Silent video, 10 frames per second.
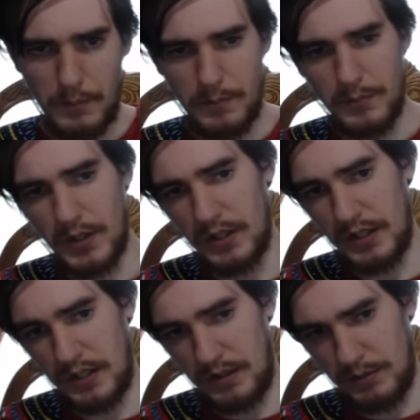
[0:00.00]
But
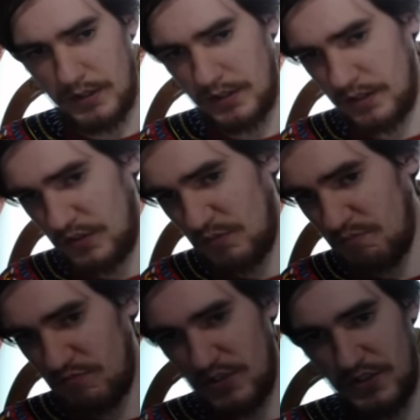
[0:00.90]
yeah, I'm gonna
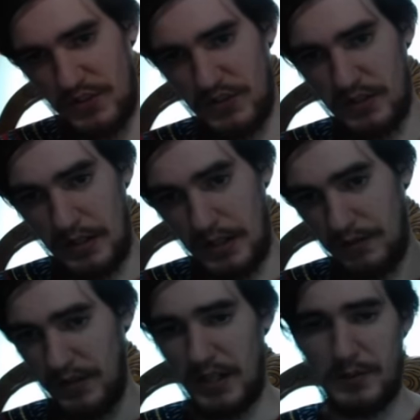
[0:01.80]
just, if
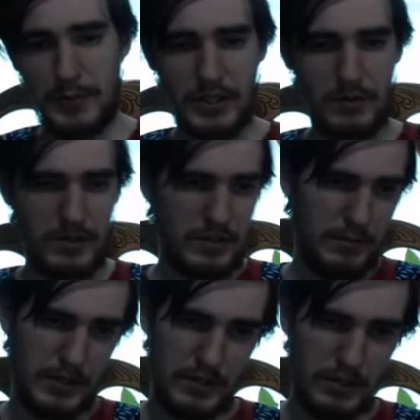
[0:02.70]
I had to pick one, I'm
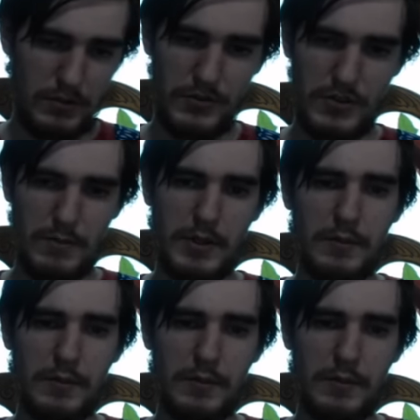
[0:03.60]
gonna go with Surma.